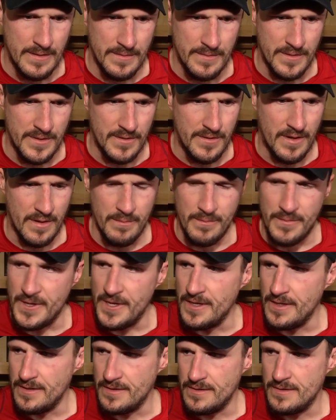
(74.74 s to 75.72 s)
When you get
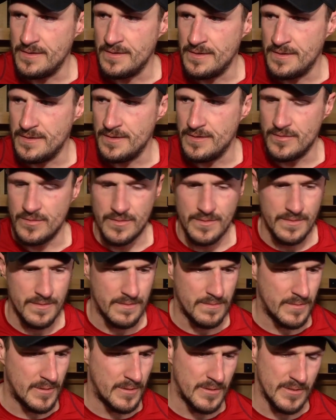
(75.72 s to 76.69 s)
beat,
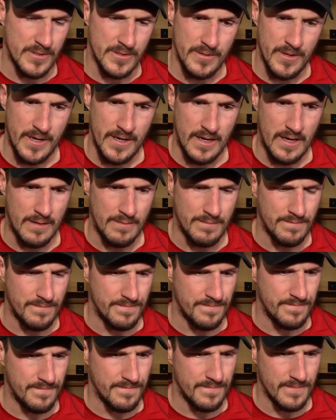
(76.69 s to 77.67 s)
we were straight up.
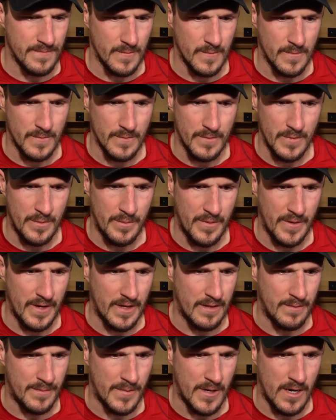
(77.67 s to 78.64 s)
We
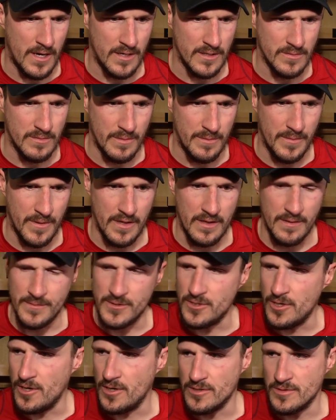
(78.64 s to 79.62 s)
played them honest. We played them
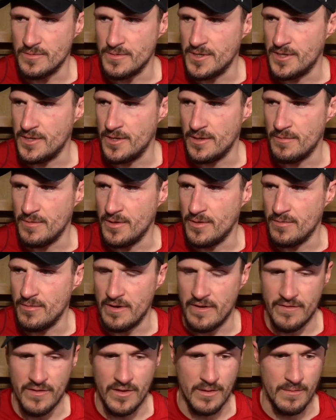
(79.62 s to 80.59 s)
as hard as we could. We threw
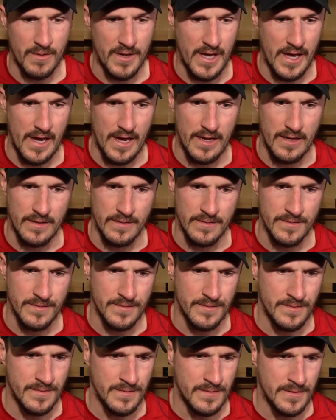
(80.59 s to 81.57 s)
everything we had, and
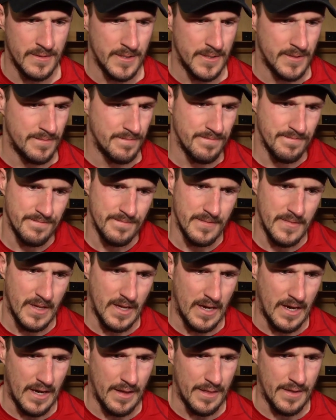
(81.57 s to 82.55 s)

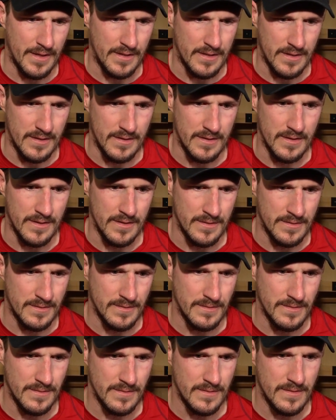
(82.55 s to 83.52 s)
I think that the
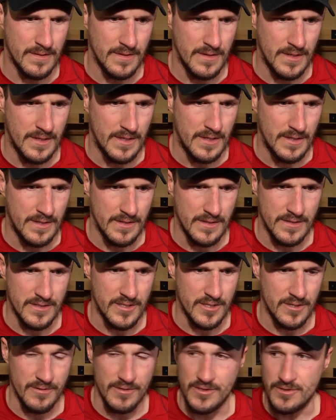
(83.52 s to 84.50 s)
the
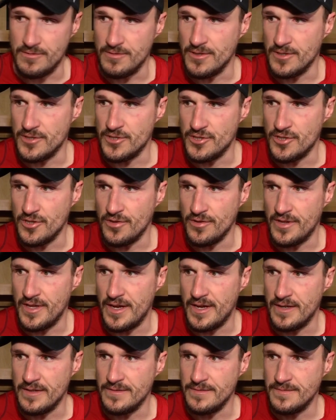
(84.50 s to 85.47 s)
series really showed that.